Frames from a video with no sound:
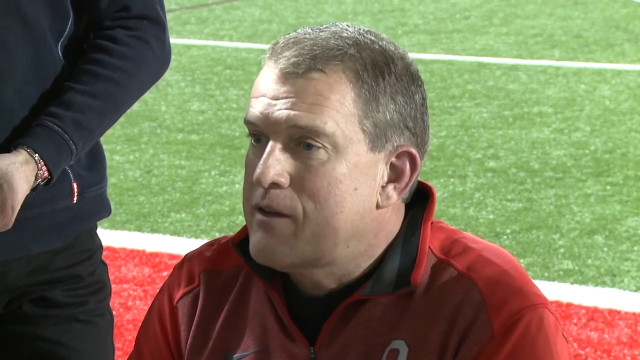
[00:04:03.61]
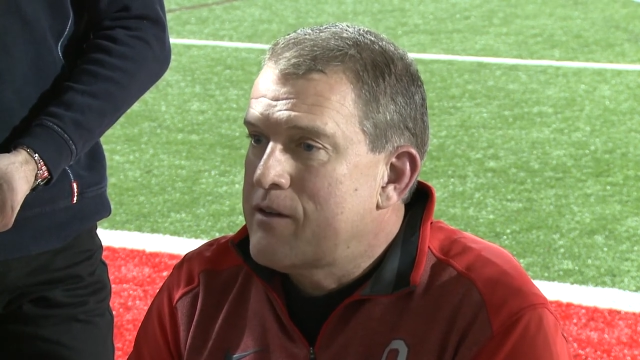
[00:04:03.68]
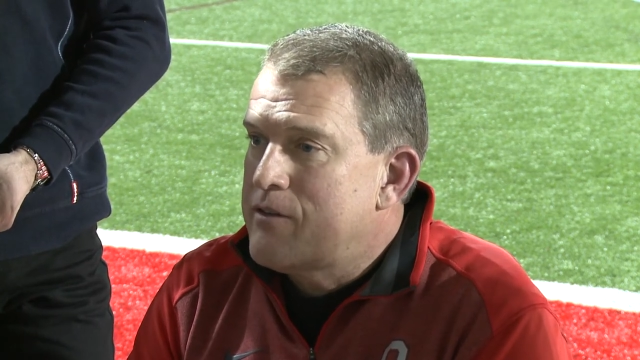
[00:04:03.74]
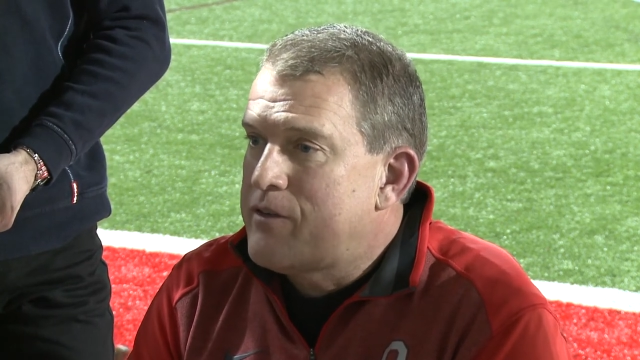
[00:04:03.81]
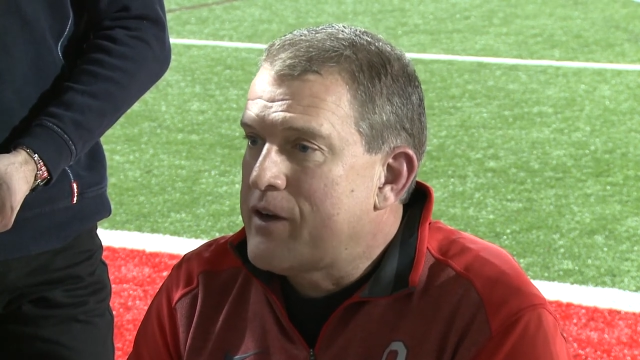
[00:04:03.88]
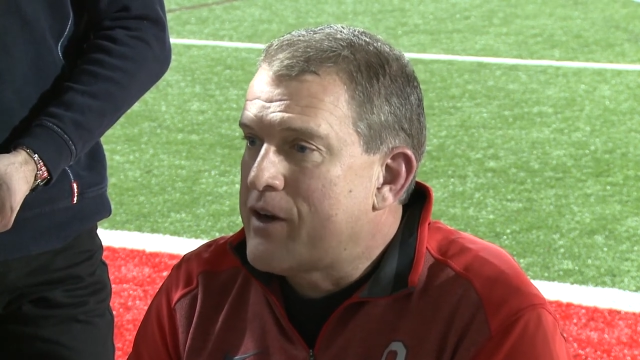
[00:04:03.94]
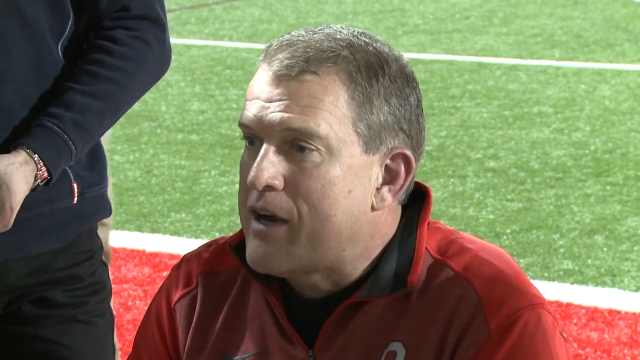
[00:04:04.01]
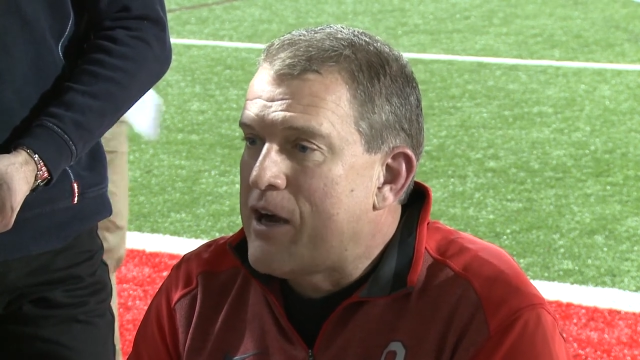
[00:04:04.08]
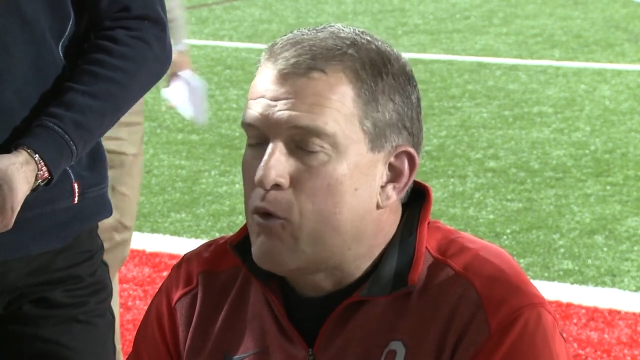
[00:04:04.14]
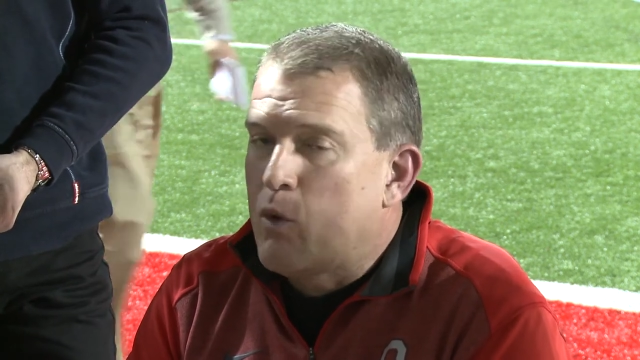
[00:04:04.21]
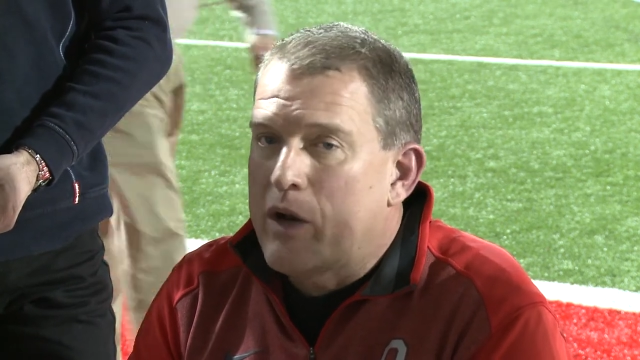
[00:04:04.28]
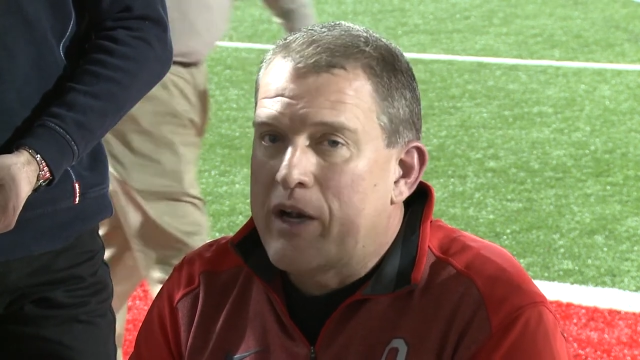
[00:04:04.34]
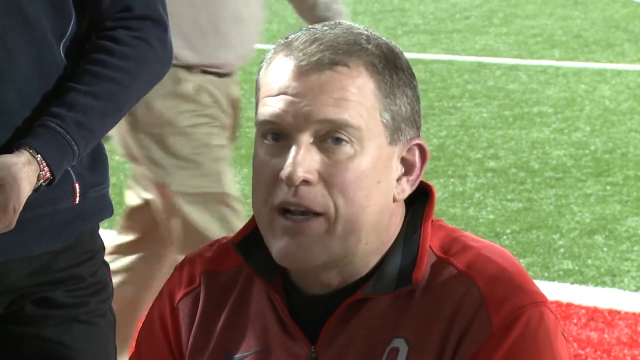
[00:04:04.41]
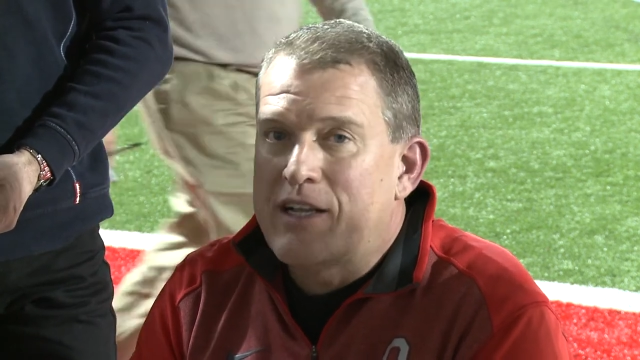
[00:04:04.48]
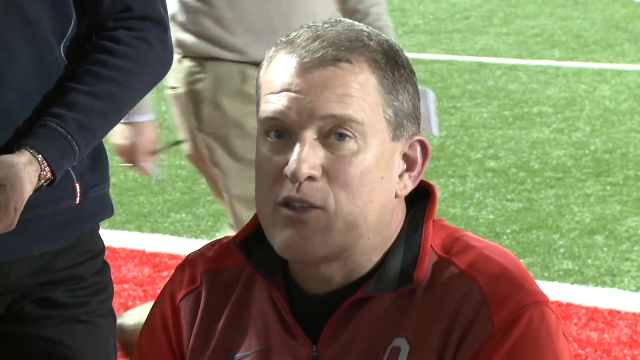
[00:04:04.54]
figure out
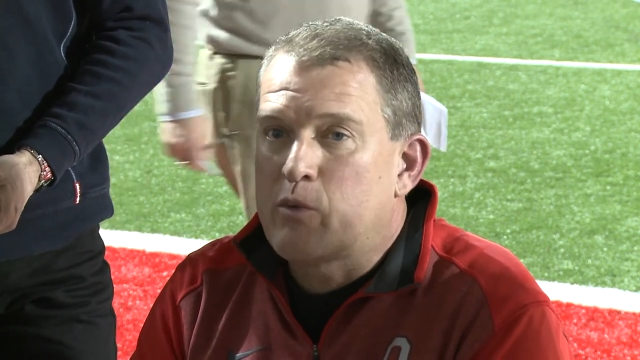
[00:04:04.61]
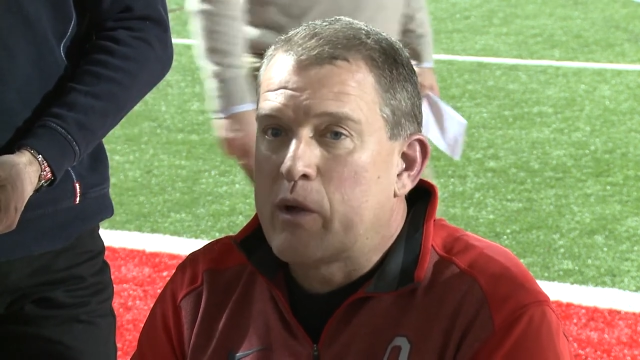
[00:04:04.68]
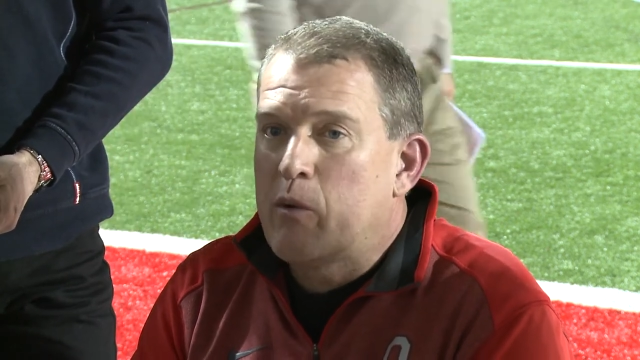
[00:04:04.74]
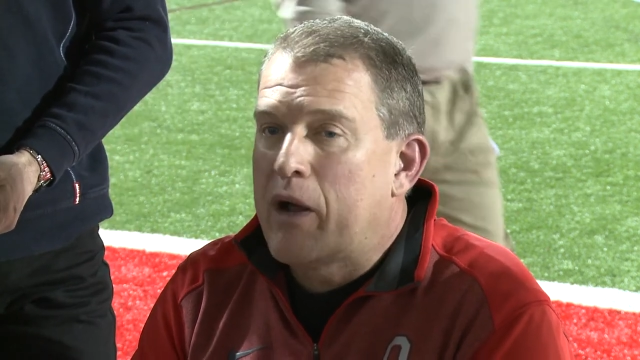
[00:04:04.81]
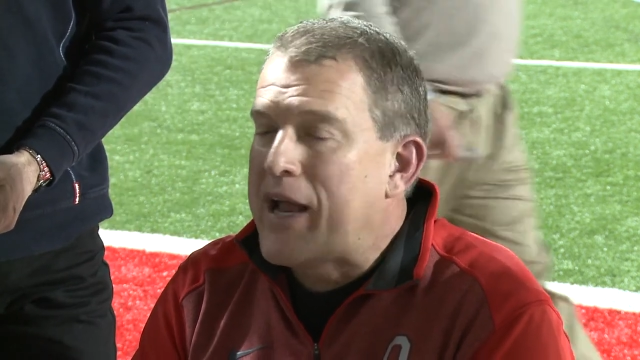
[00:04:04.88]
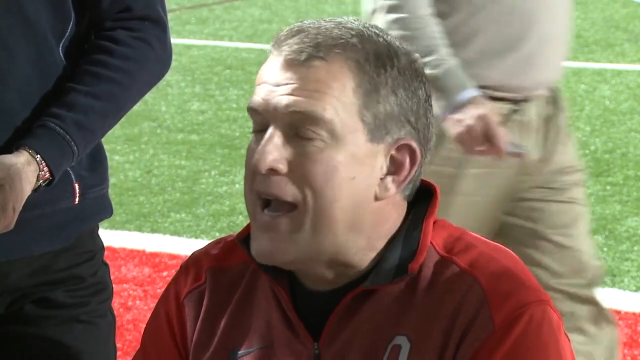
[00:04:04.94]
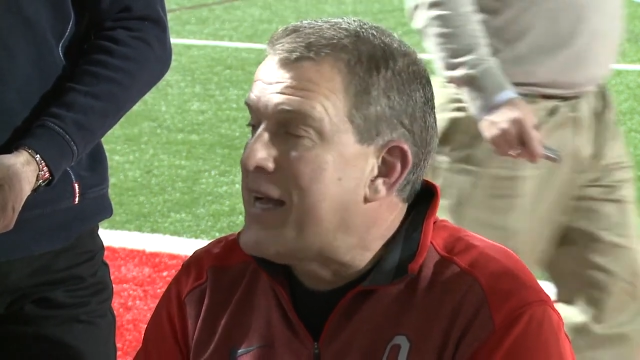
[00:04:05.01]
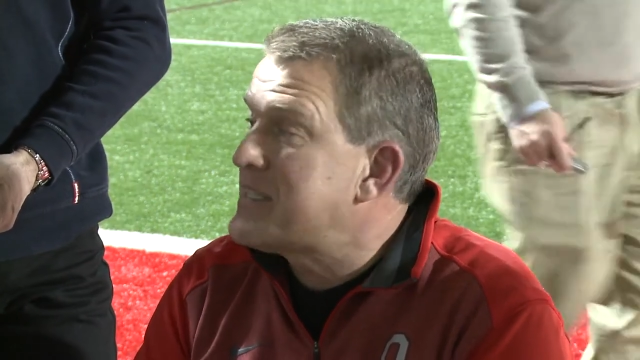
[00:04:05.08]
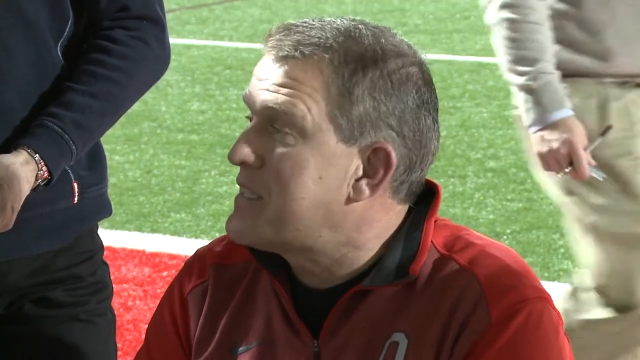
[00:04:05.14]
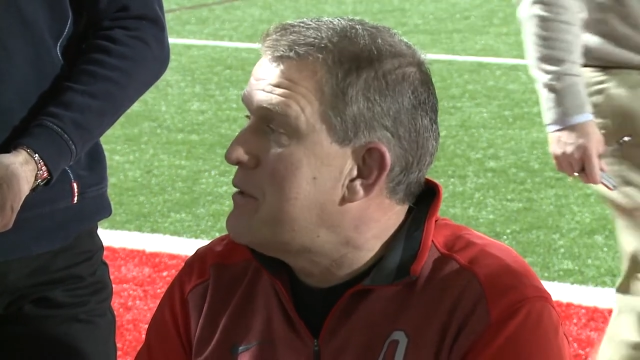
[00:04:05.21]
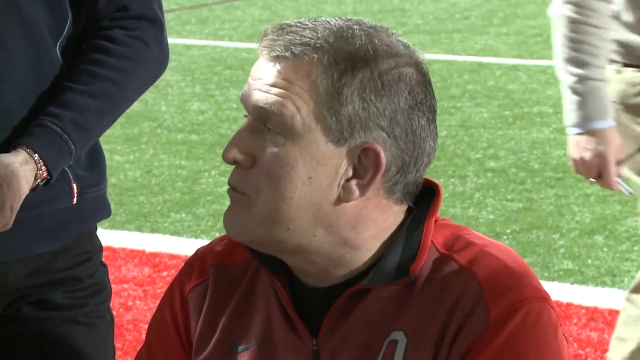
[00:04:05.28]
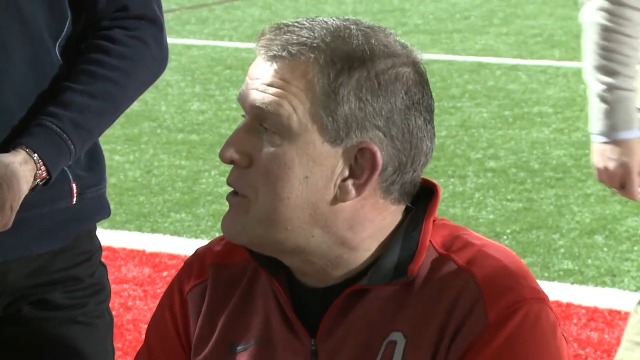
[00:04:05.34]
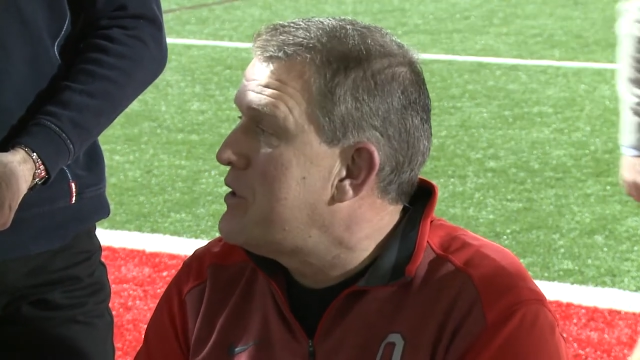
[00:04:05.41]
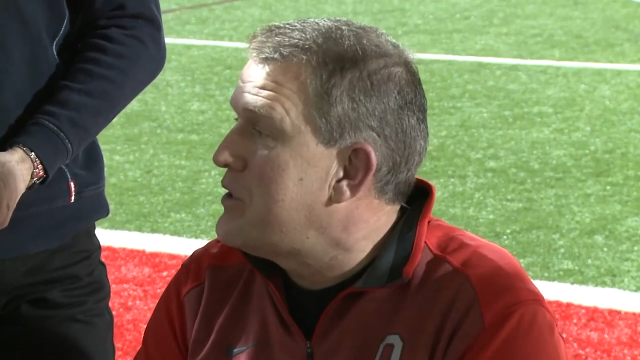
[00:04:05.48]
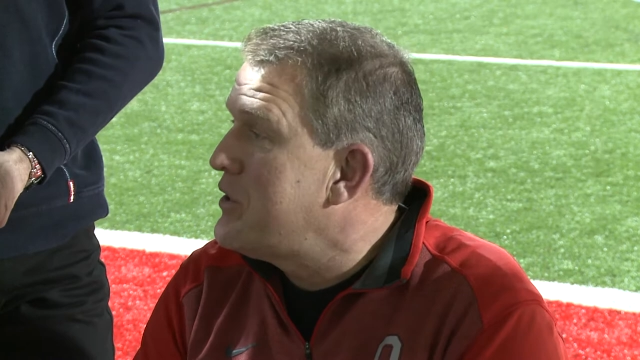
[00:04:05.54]
what it is we want to ask
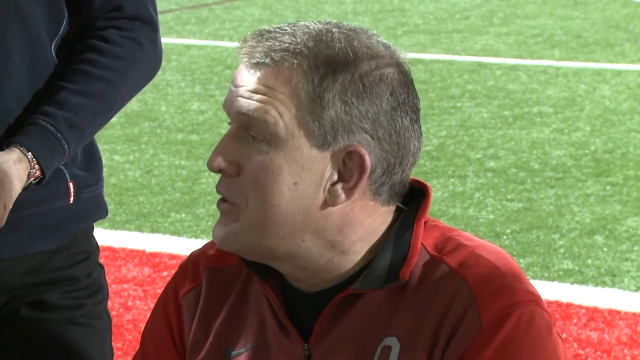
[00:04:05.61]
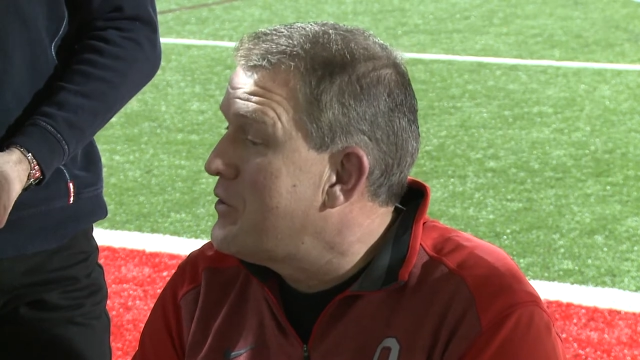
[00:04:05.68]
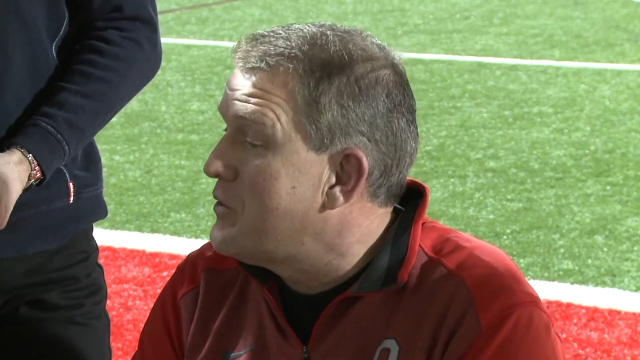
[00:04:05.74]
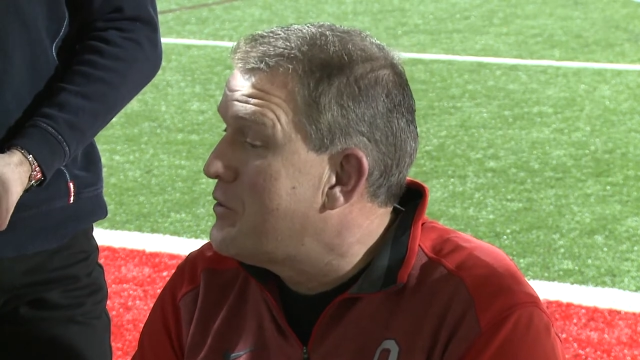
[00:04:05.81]
him to do